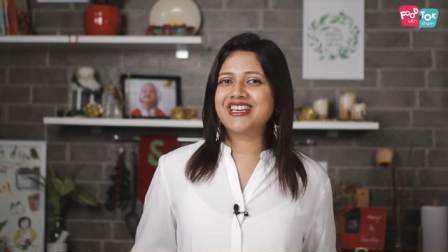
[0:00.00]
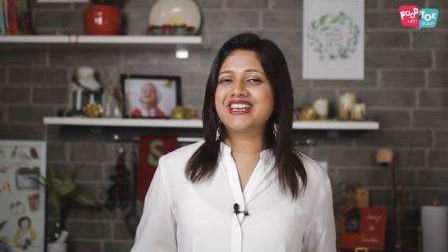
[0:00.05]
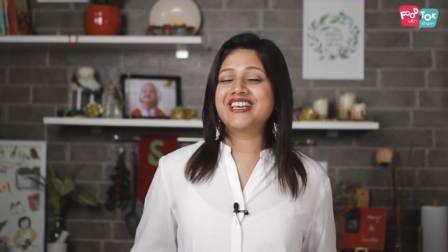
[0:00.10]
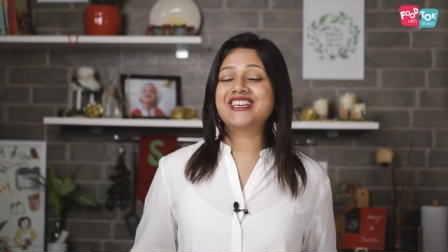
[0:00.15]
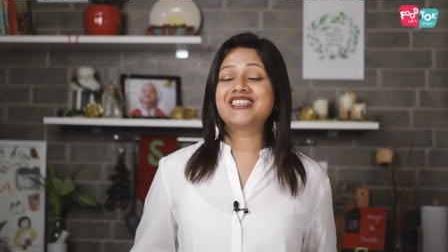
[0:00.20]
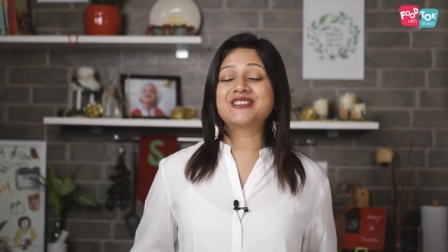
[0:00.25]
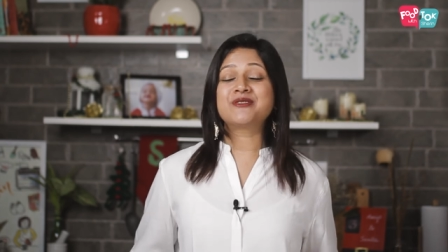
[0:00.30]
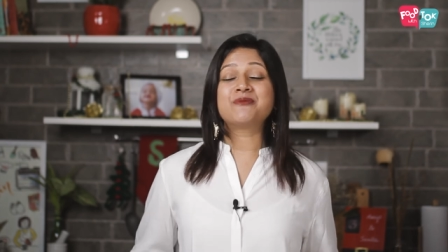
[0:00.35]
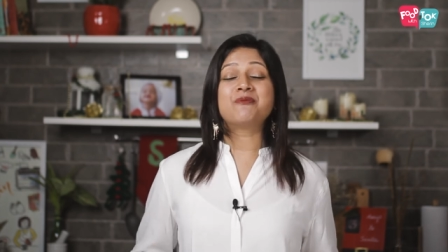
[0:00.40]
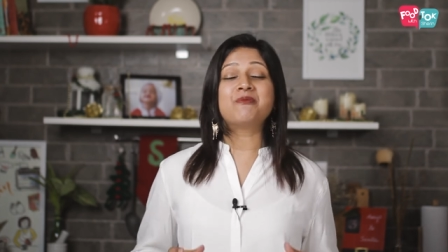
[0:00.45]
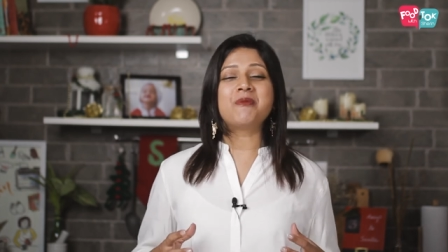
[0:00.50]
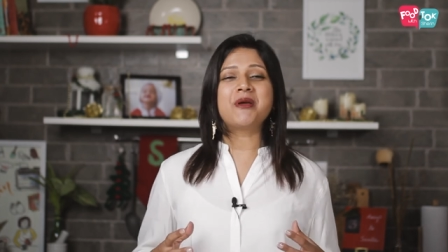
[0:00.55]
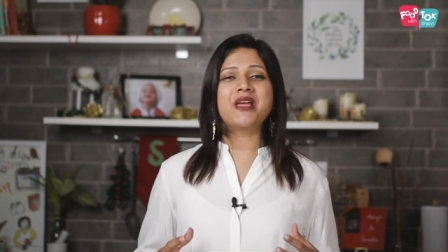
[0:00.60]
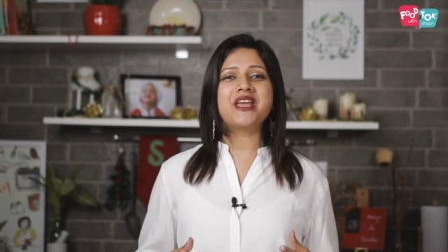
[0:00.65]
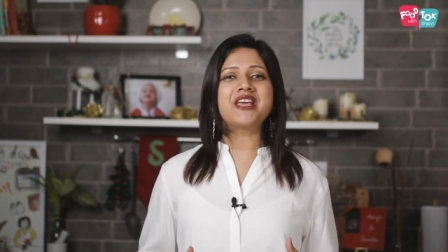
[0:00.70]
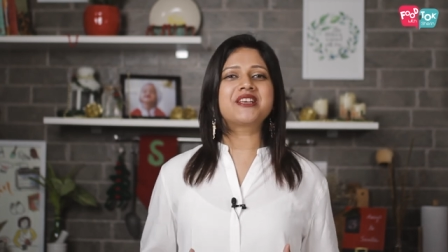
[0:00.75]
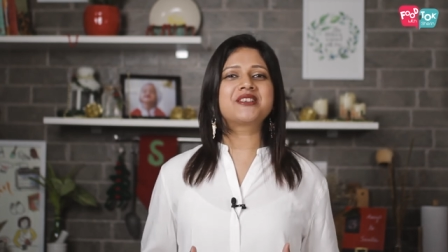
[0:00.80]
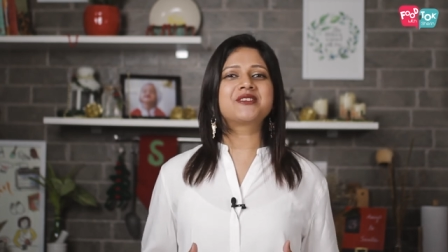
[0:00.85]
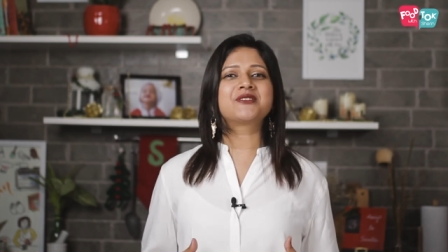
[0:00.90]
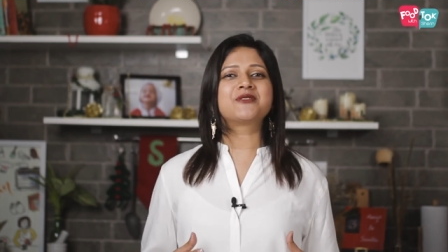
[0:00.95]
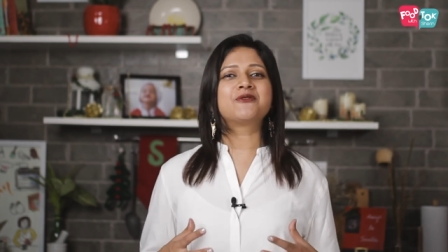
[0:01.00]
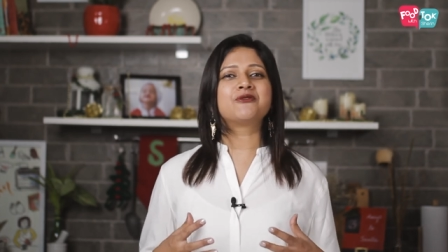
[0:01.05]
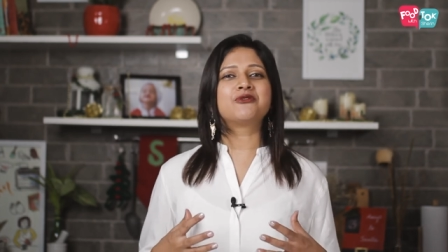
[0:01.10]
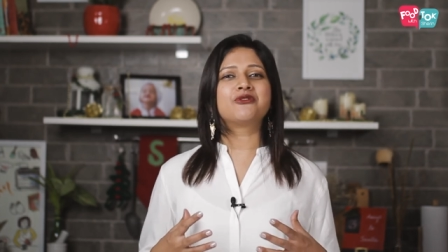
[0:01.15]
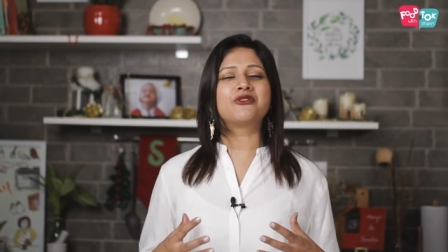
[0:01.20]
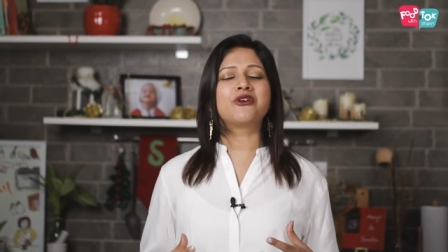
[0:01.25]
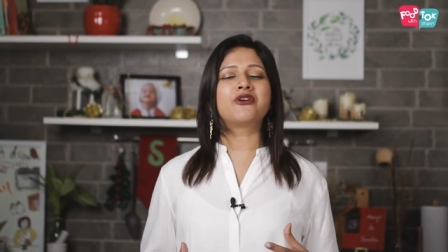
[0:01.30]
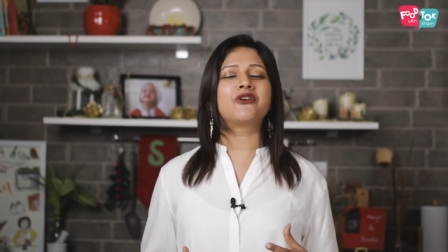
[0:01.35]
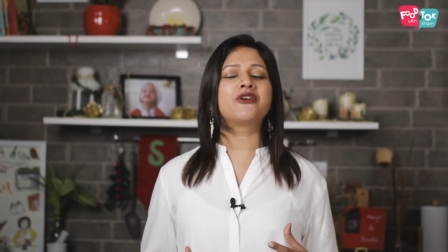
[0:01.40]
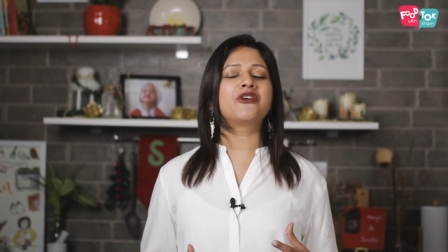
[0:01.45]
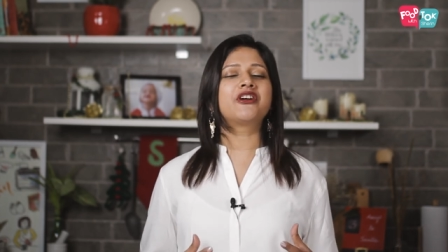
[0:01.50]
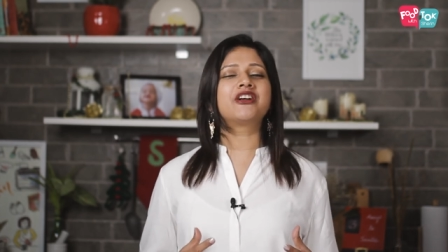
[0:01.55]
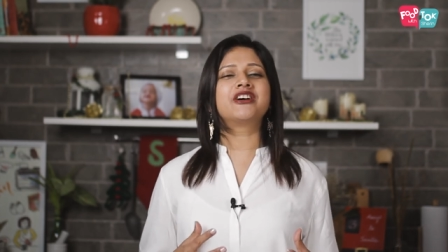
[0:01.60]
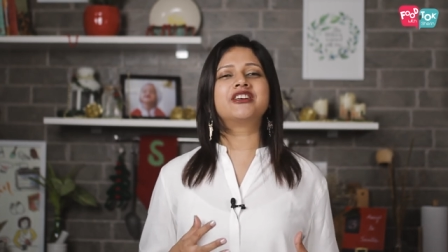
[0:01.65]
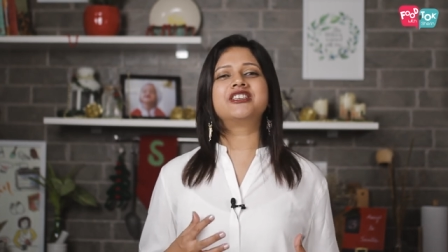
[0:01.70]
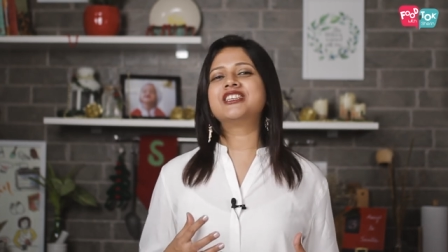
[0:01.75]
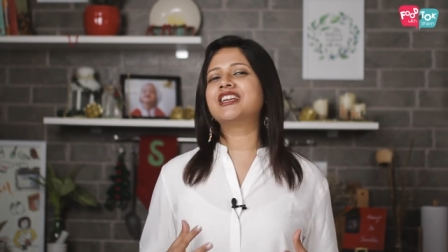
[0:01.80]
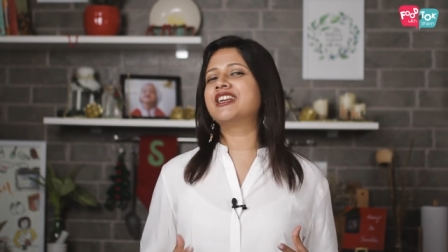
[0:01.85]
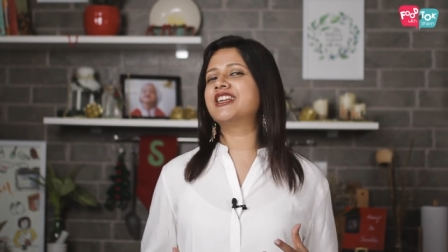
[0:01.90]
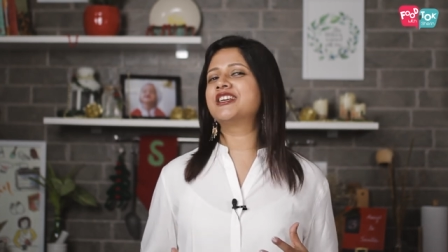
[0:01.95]
It makes for
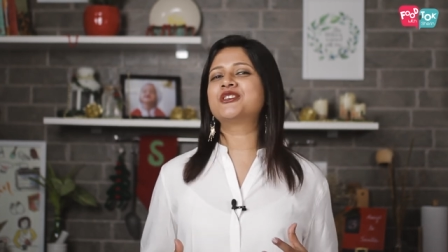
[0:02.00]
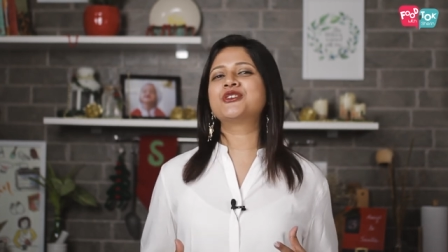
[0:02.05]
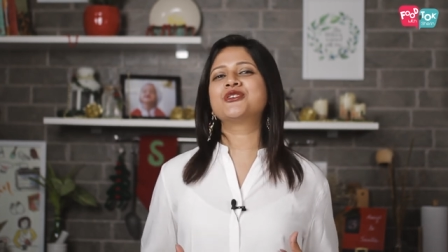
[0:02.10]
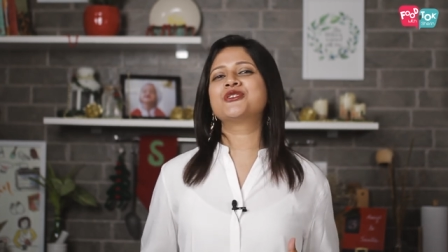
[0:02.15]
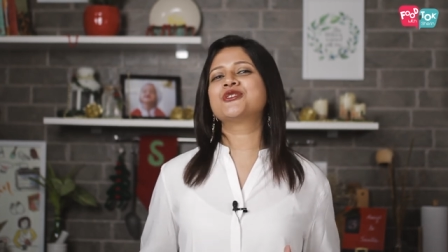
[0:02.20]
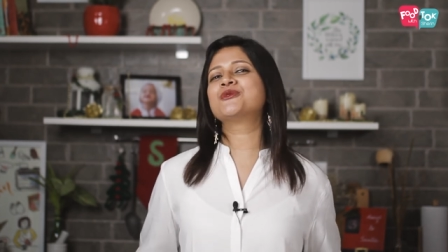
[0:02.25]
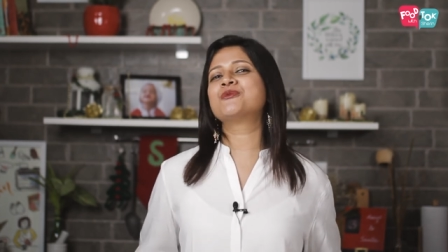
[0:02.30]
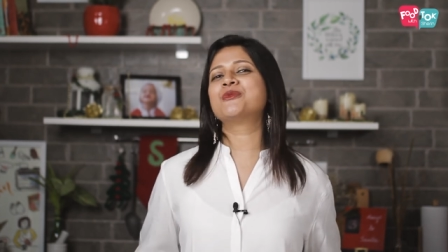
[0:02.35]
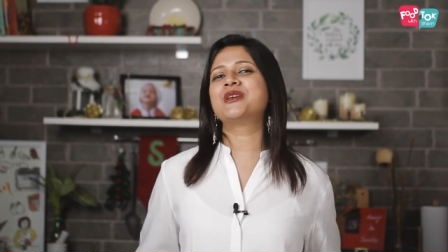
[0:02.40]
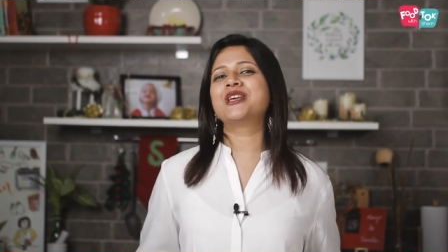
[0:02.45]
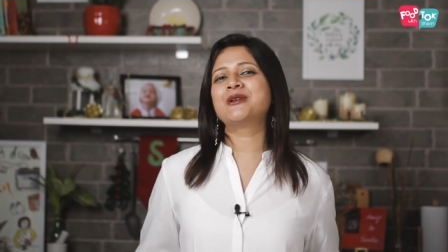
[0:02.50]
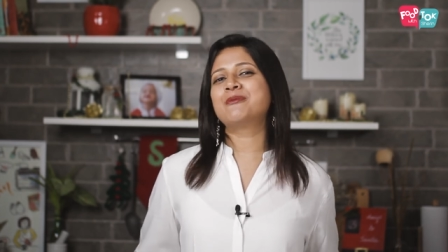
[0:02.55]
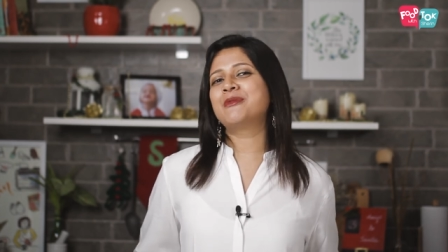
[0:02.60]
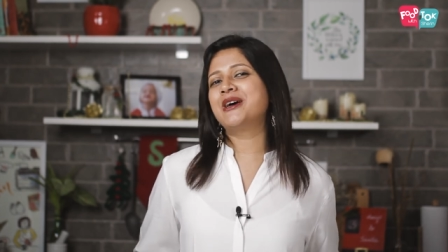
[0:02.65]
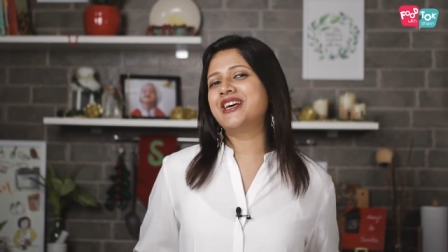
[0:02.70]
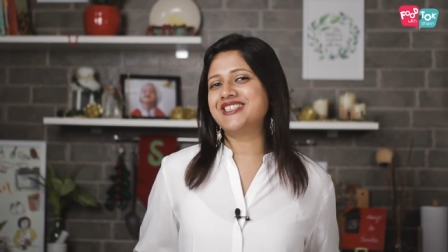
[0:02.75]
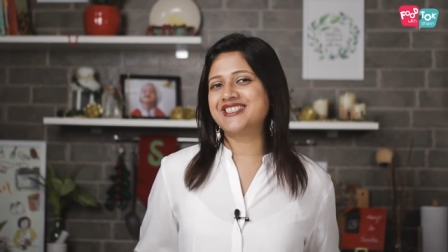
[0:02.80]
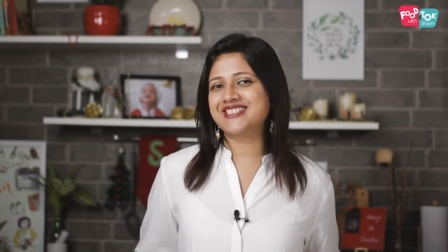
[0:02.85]
a delicious meal by